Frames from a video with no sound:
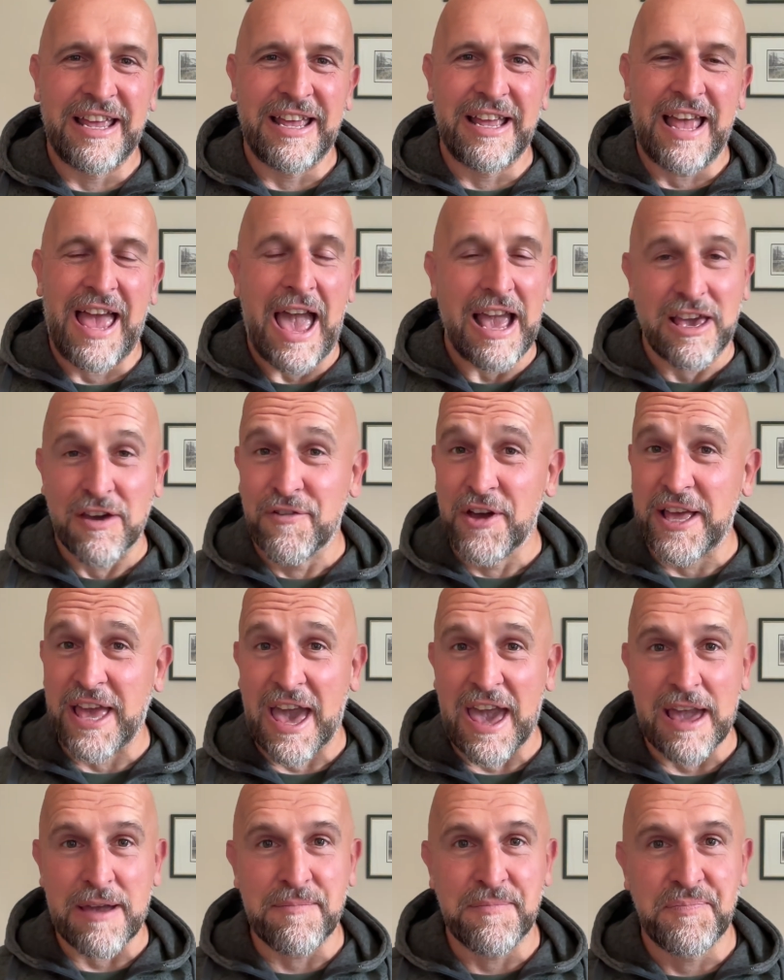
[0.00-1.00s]
Heck of a
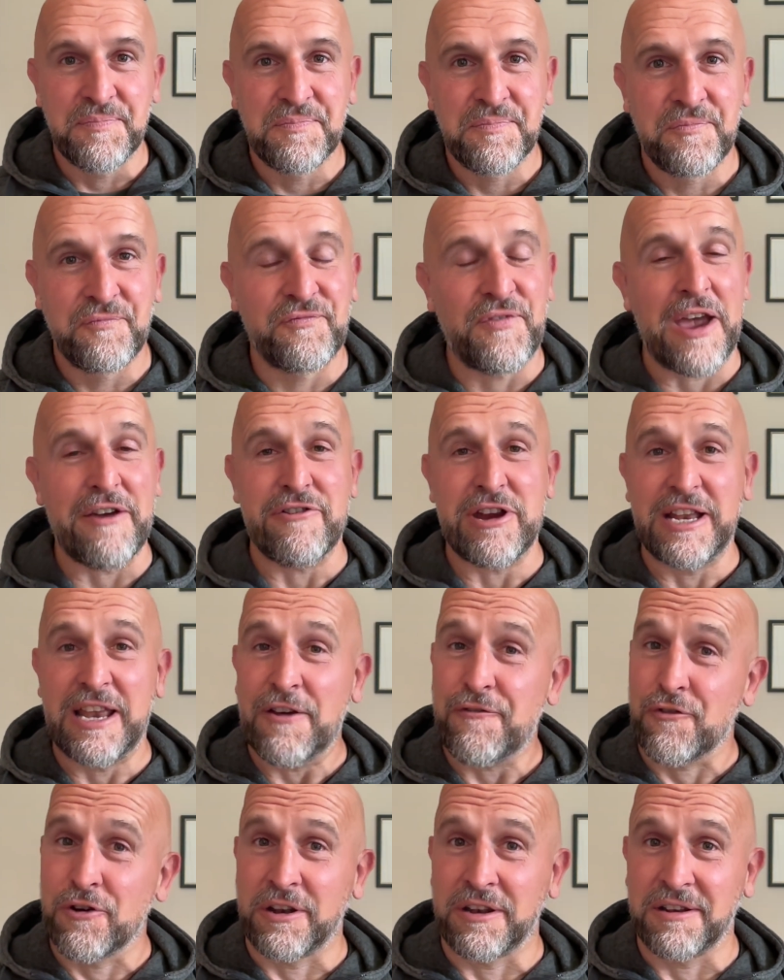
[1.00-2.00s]
game, very
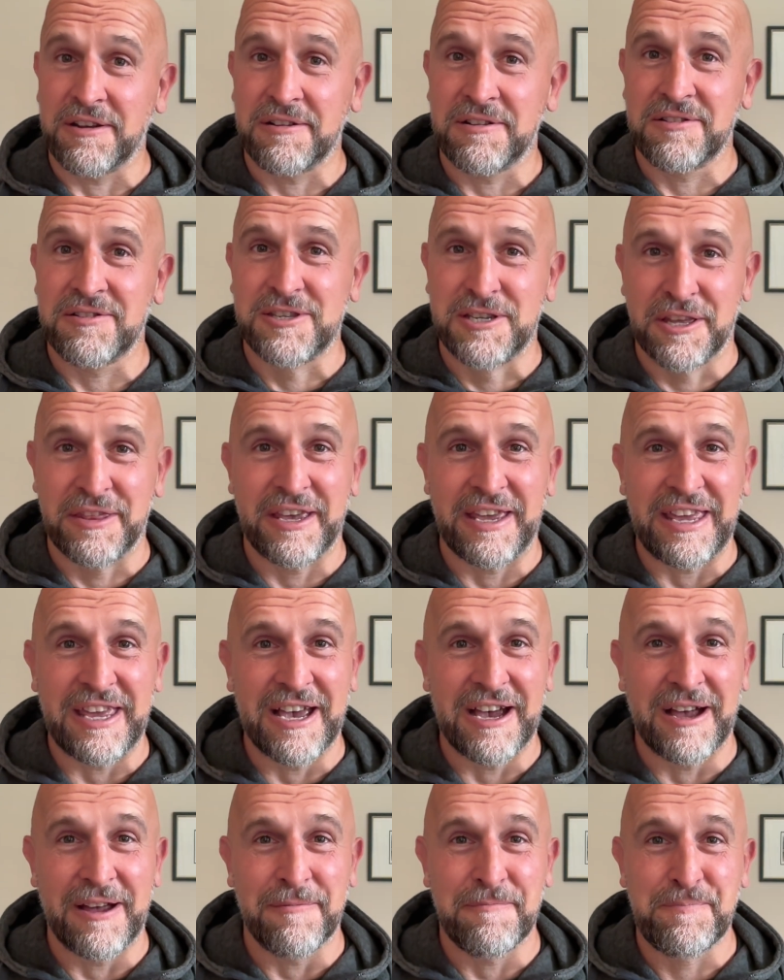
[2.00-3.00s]
different to
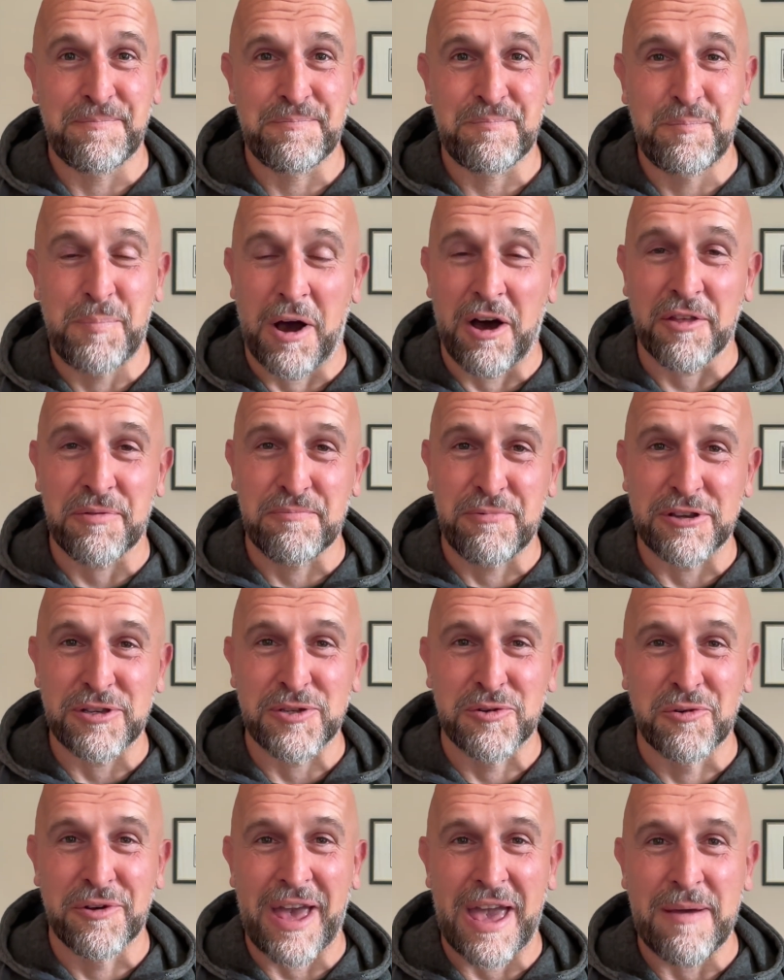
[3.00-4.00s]
the
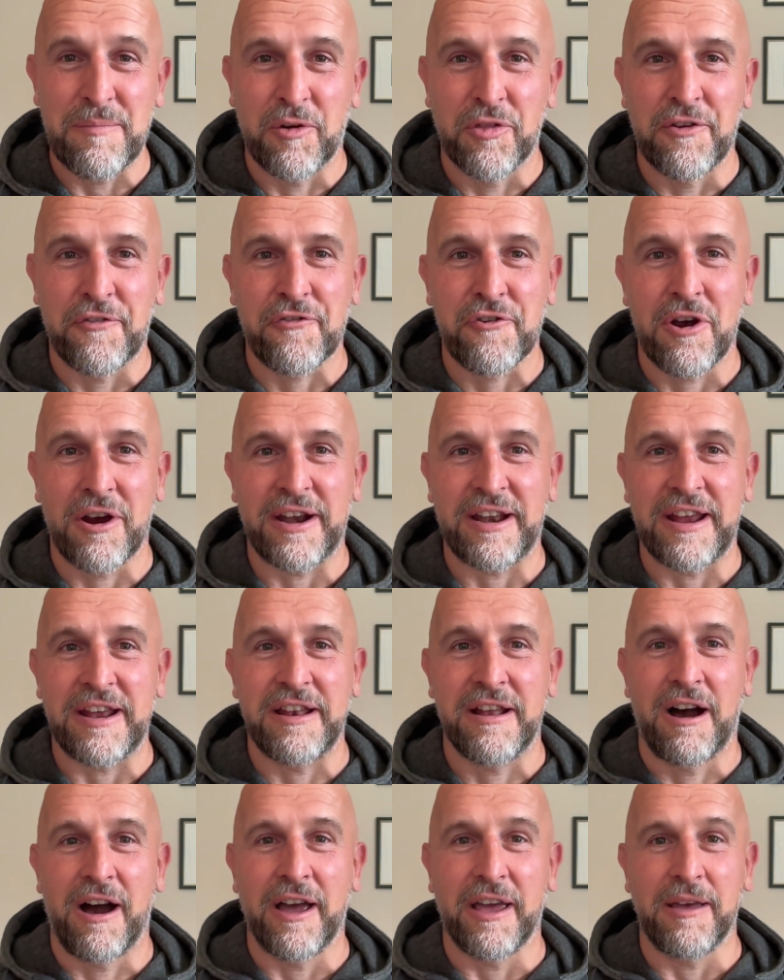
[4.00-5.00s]
Bath-Bristol game on the Friday
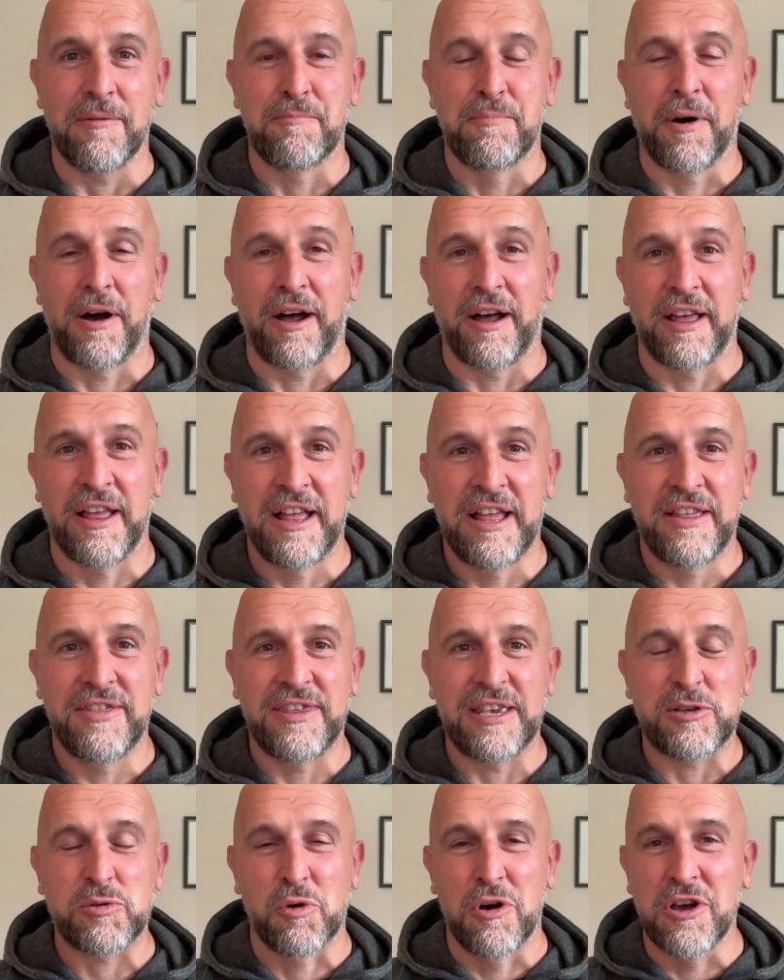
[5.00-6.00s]
night, but
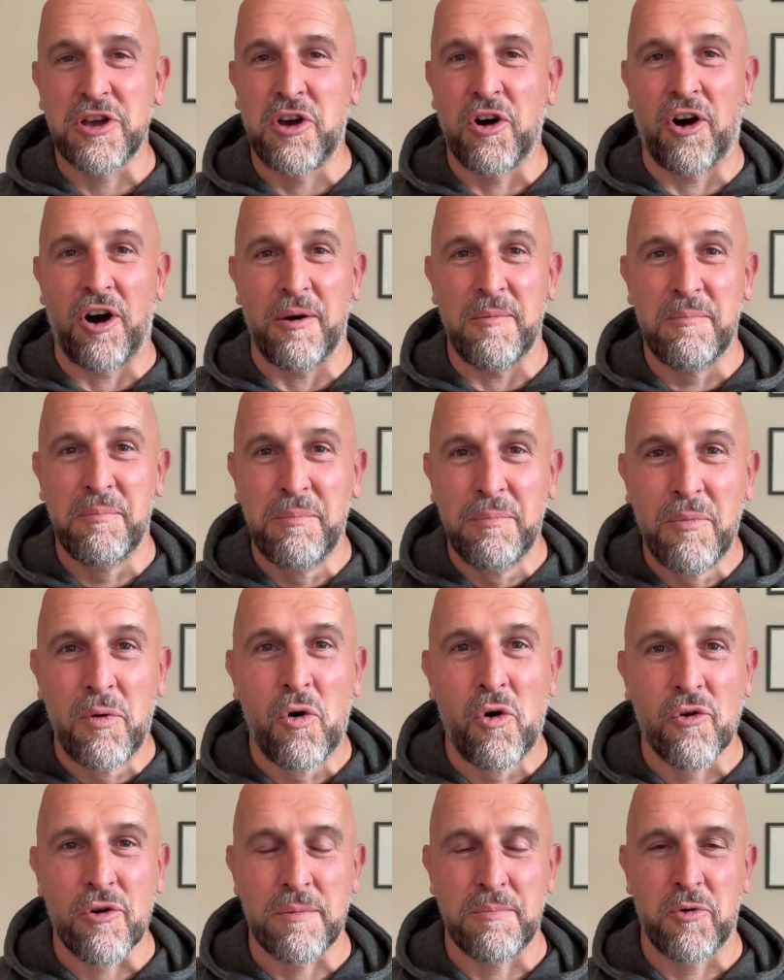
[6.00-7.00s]
this one got
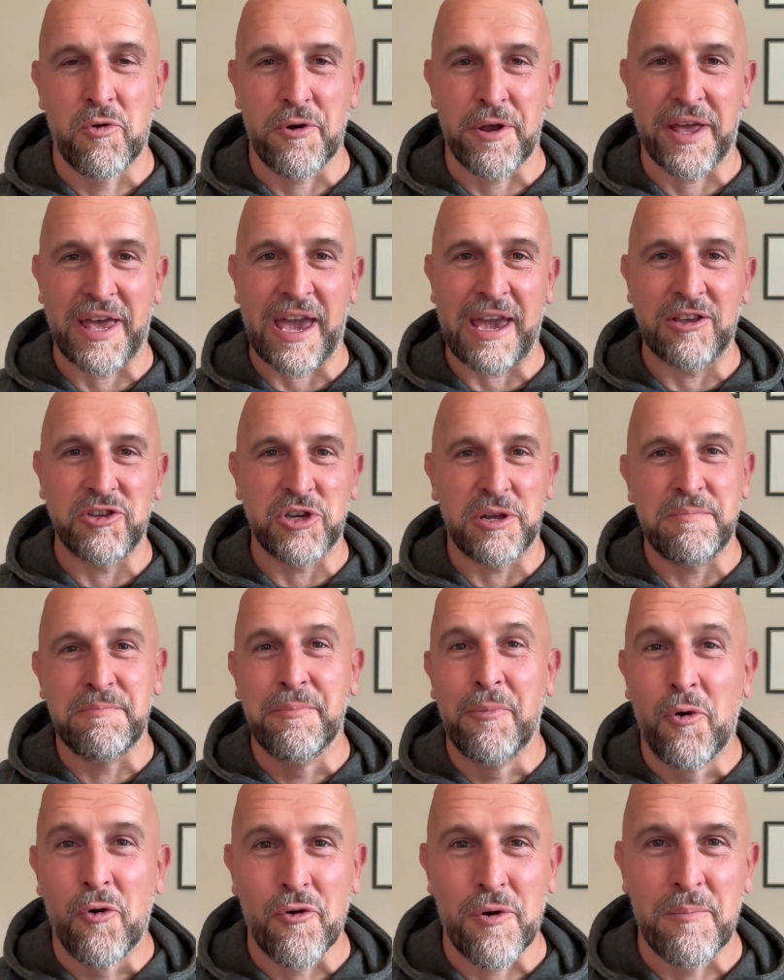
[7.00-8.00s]
more and more engaging,
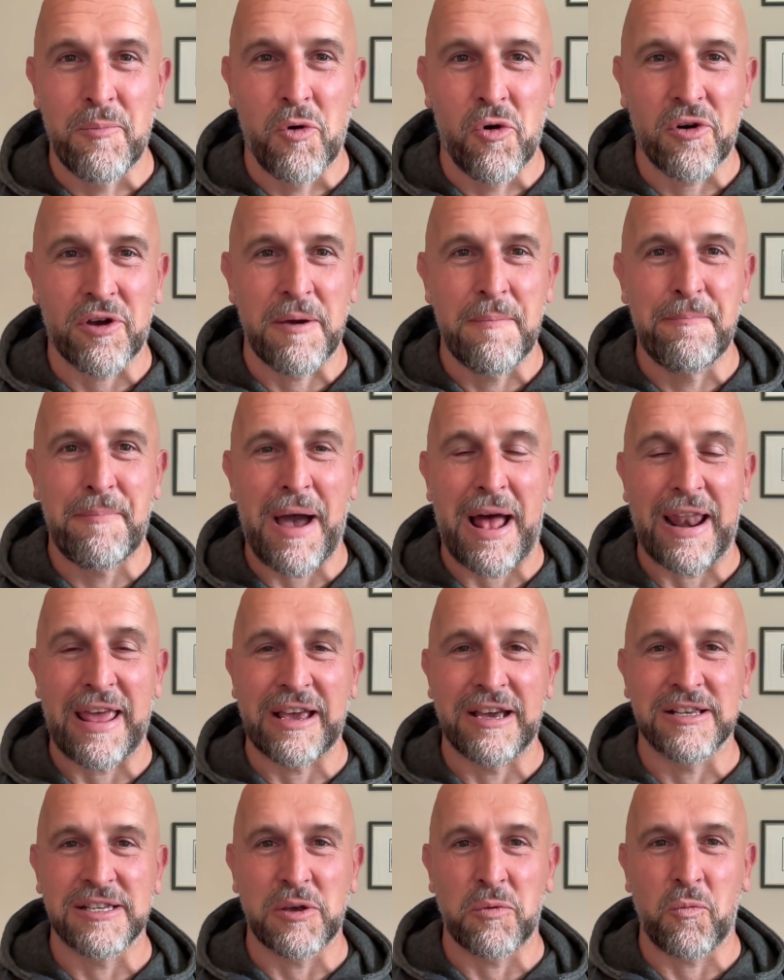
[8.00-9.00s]
more and more compelling
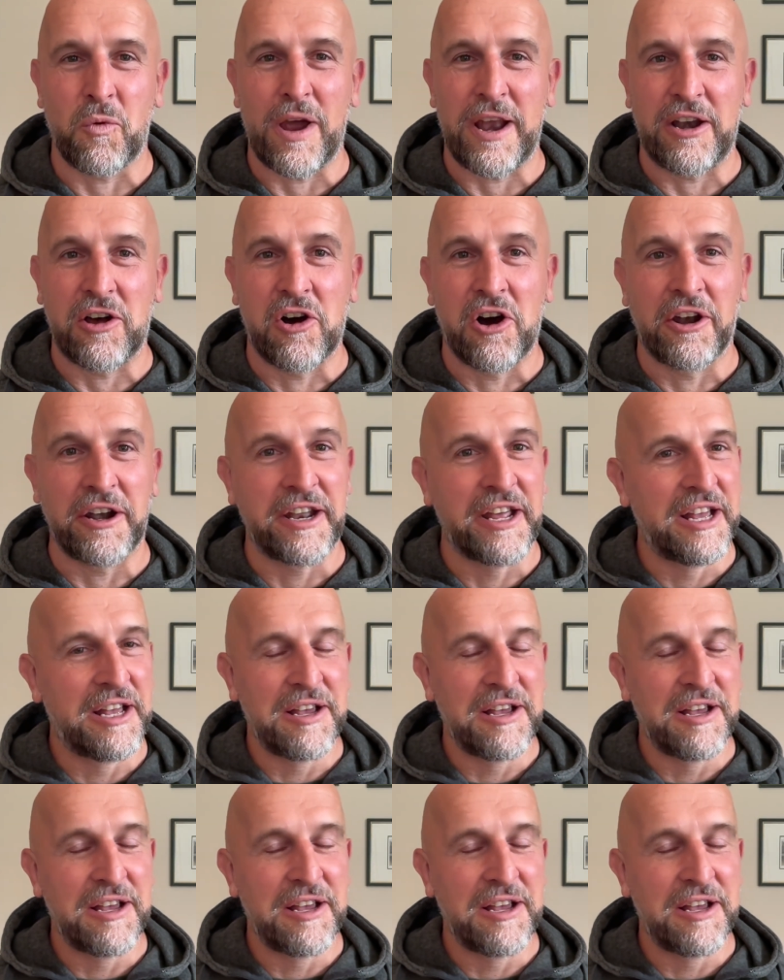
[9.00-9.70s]
as it went on.